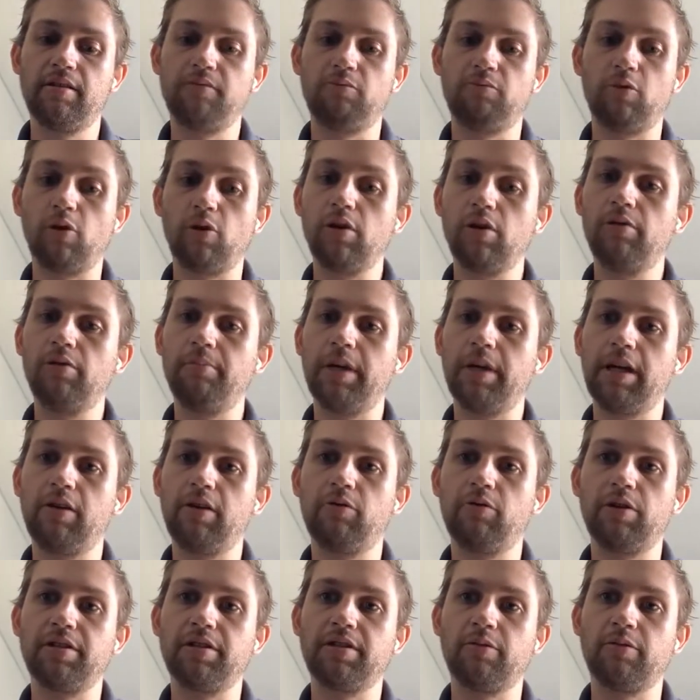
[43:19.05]
rural mini
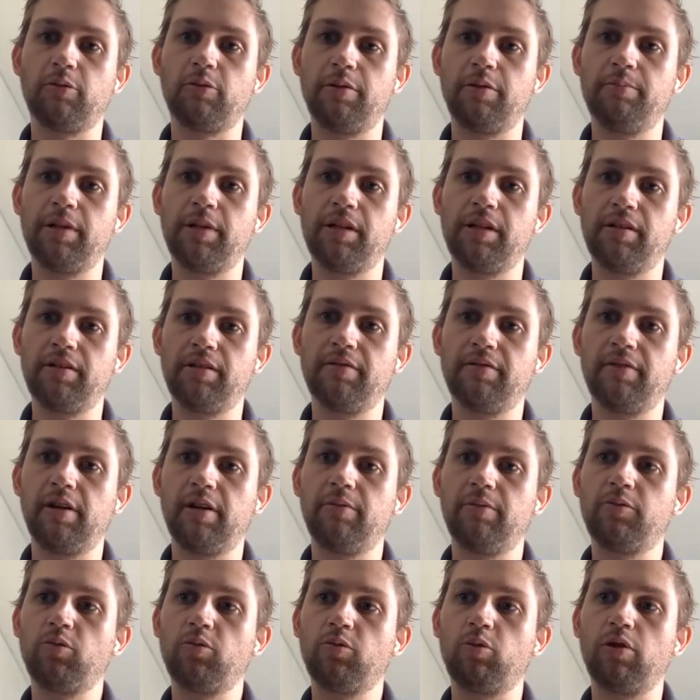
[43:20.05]
grids that we're being
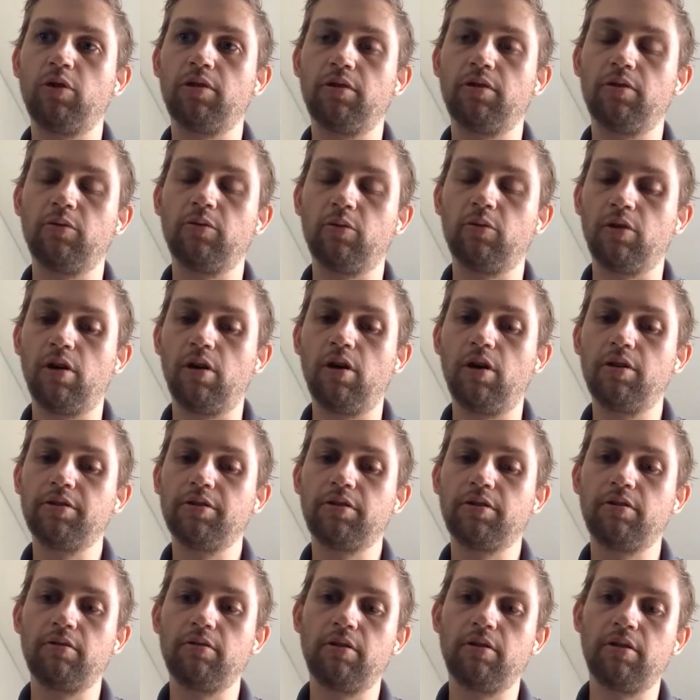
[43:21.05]
developed, we're
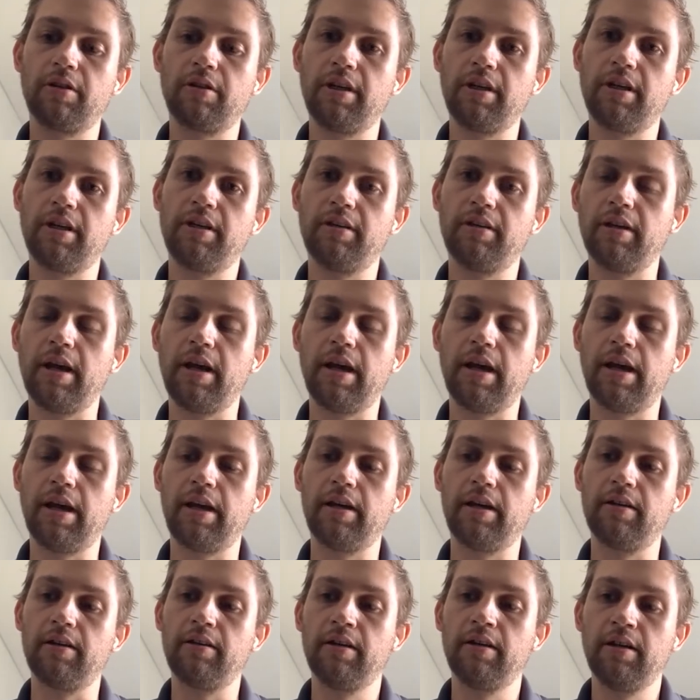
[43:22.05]
also looking
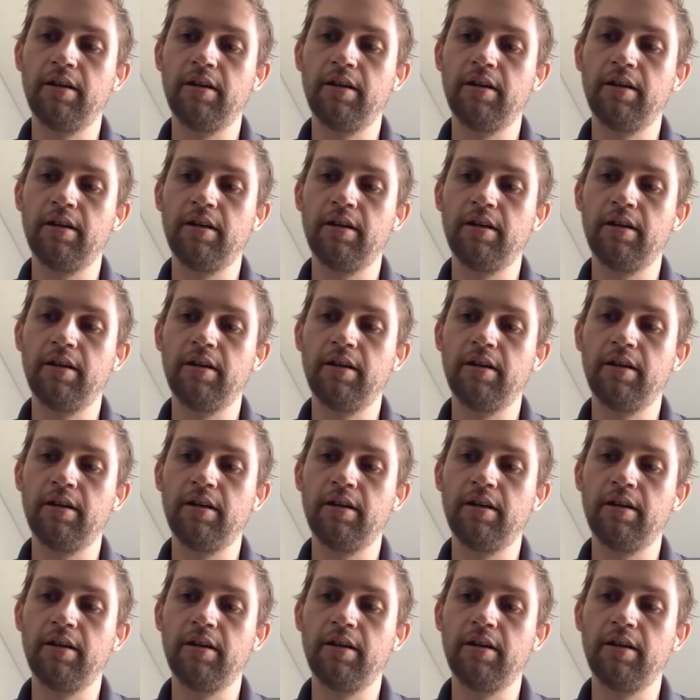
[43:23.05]
at